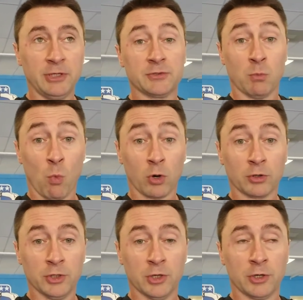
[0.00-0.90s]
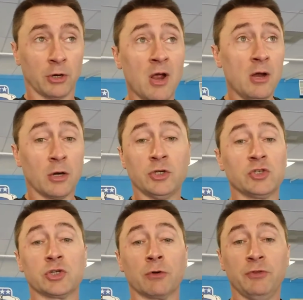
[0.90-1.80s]
to get some work done, or
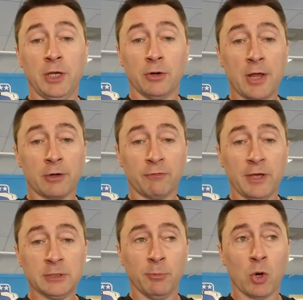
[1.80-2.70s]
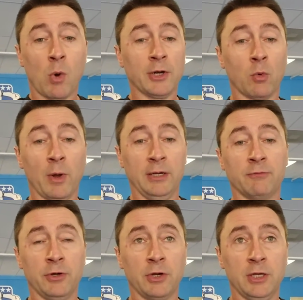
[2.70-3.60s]
just surf the internet or Facebook while you're
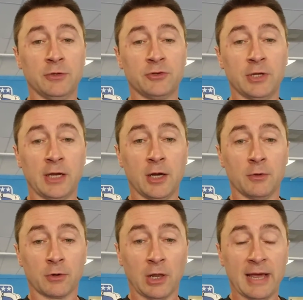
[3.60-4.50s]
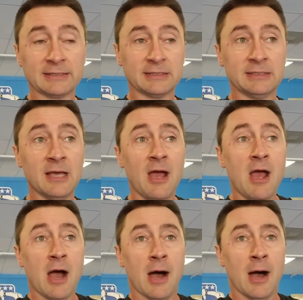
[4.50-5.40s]
waiting for your kids to take care of their classes.
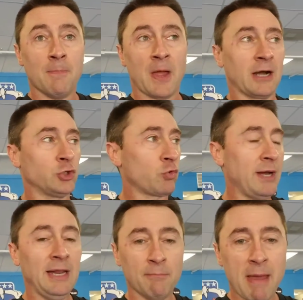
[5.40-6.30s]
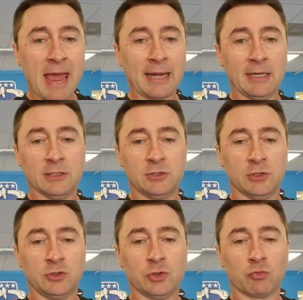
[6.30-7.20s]
Our training mat is
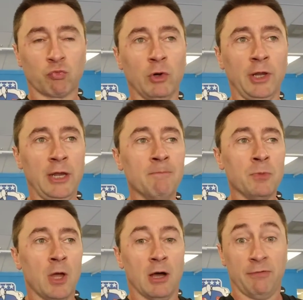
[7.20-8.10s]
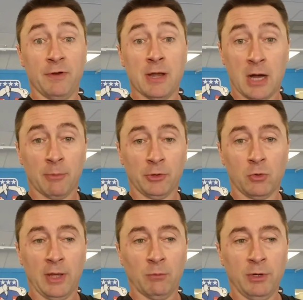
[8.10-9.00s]
just really
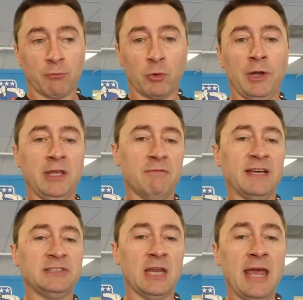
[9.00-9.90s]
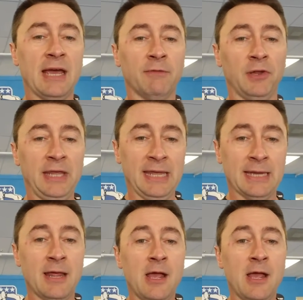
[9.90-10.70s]
phenomenal, and we've really invested heavily in